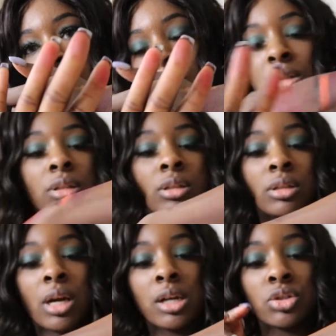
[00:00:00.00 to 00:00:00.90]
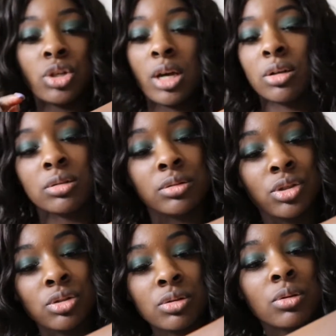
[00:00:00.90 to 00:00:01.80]
Only the eyeshadow,
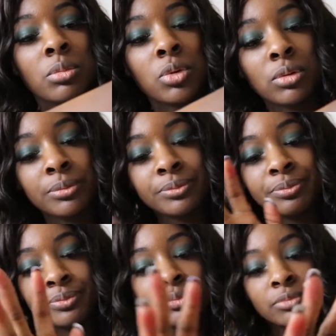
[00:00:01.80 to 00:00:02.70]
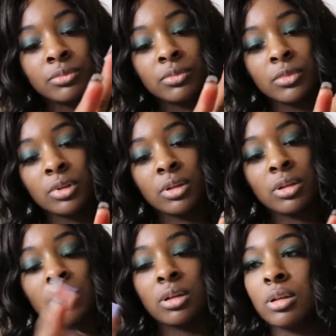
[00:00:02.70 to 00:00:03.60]
which is normal.
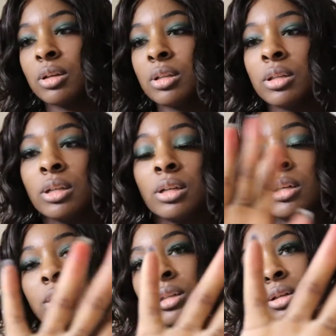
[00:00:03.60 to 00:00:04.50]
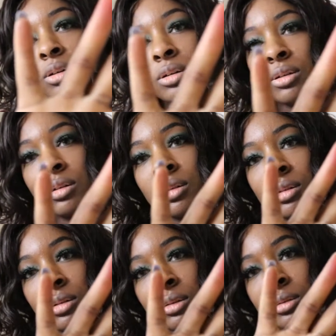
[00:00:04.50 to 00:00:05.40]
And then
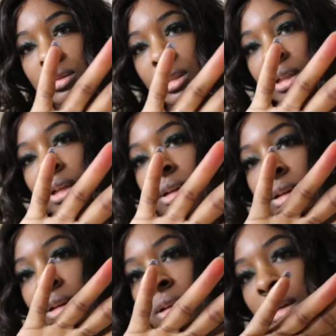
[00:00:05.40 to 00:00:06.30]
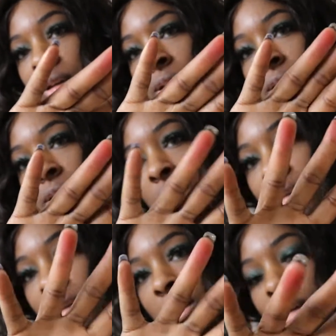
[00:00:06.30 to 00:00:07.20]
only
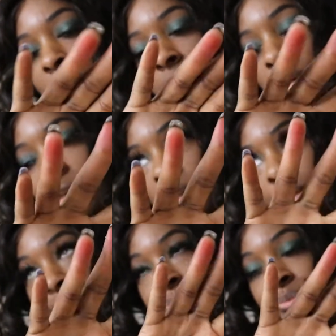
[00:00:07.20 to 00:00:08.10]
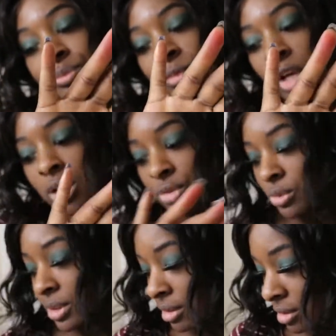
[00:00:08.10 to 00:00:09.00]
the
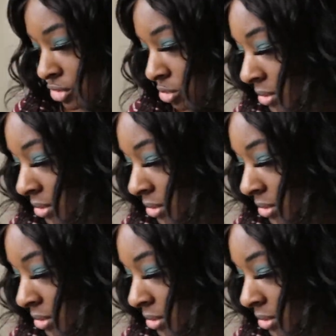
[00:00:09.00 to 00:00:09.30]
contour that I just